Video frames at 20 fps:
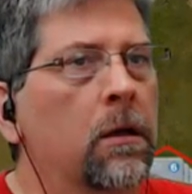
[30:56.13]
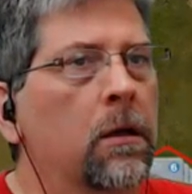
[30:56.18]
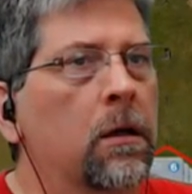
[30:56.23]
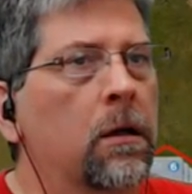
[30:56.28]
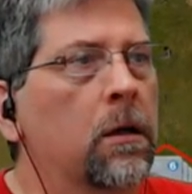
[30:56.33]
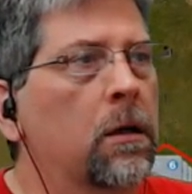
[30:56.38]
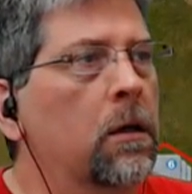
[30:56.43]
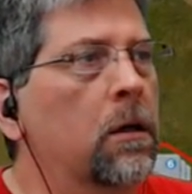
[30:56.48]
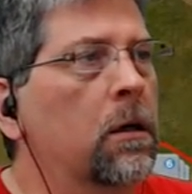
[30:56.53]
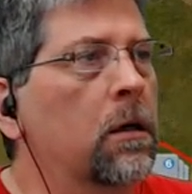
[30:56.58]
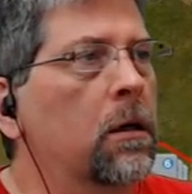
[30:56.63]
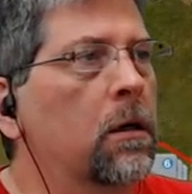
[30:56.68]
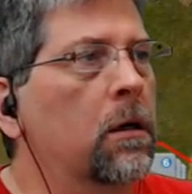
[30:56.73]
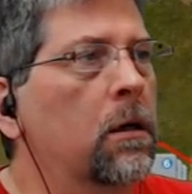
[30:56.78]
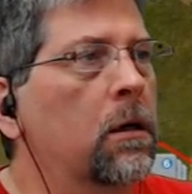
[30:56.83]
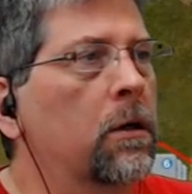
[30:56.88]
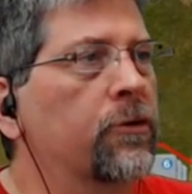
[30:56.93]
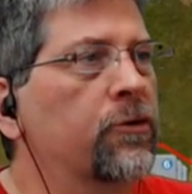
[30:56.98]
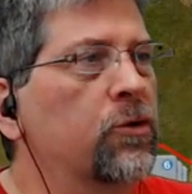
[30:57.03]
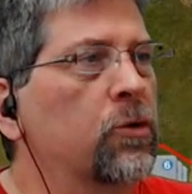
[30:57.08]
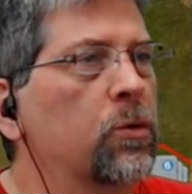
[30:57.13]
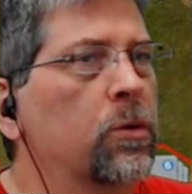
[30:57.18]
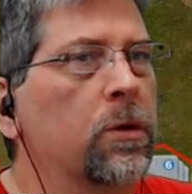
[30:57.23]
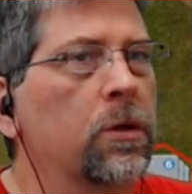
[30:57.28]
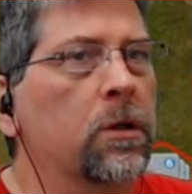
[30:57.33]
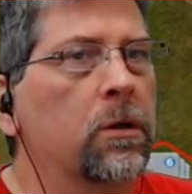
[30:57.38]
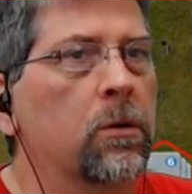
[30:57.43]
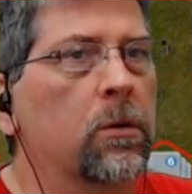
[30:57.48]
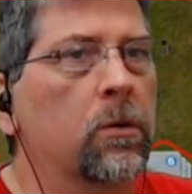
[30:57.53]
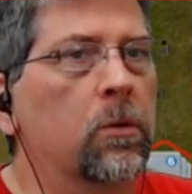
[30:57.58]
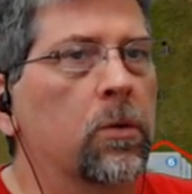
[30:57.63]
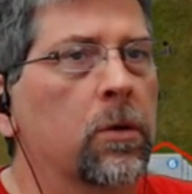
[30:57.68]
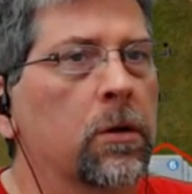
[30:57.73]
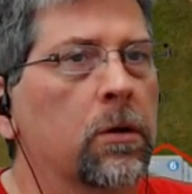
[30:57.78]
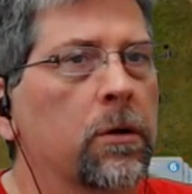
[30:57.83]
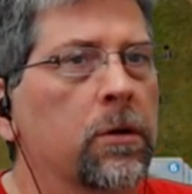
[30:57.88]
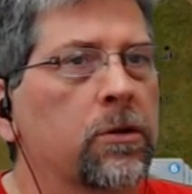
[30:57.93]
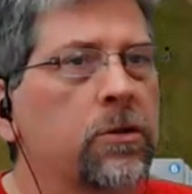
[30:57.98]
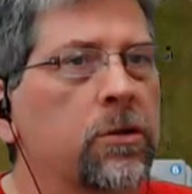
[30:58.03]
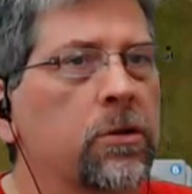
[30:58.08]
So we're
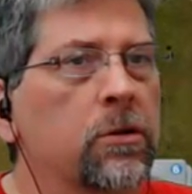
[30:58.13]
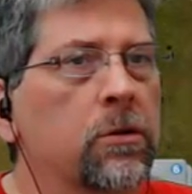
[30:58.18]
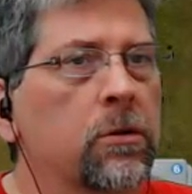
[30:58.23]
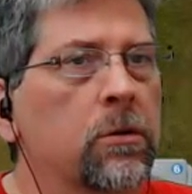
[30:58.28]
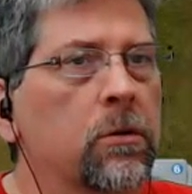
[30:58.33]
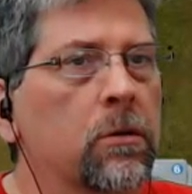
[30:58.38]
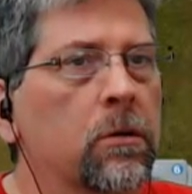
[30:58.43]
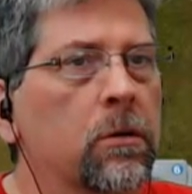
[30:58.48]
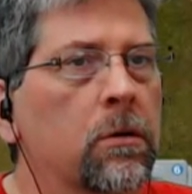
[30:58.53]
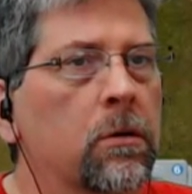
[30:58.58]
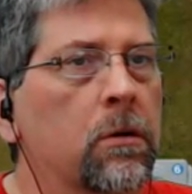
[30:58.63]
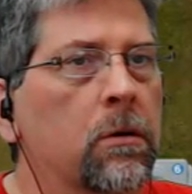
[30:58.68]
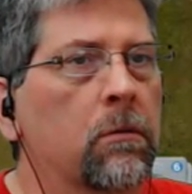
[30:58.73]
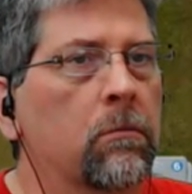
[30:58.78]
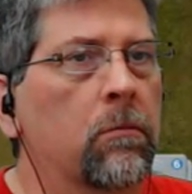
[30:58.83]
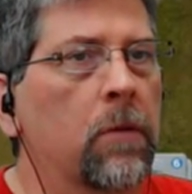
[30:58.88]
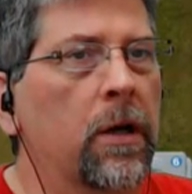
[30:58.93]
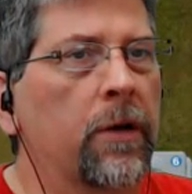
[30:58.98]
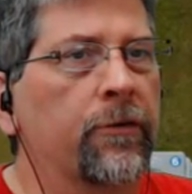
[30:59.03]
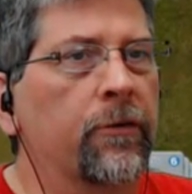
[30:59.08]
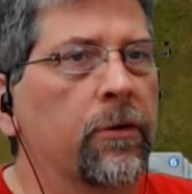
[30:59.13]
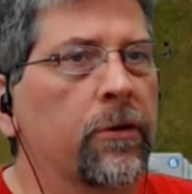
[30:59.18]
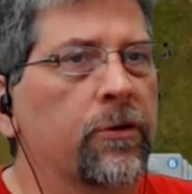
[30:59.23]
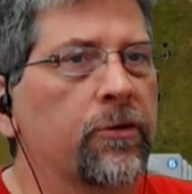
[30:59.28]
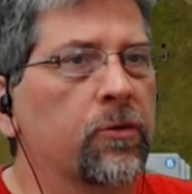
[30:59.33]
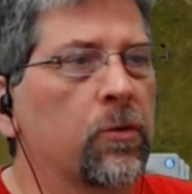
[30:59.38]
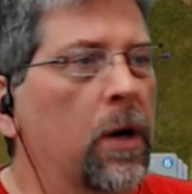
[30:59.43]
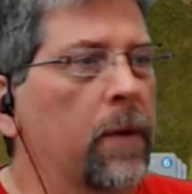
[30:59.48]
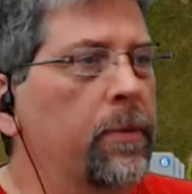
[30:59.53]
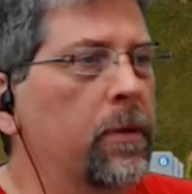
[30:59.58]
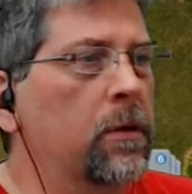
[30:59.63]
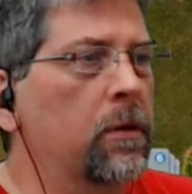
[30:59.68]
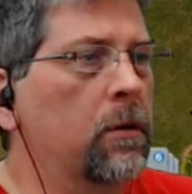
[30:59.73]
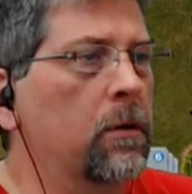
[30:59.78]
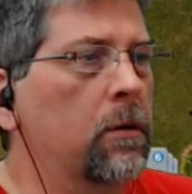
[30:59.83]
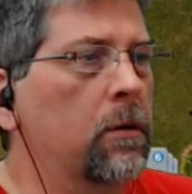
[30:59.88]
going to mantle this weapon.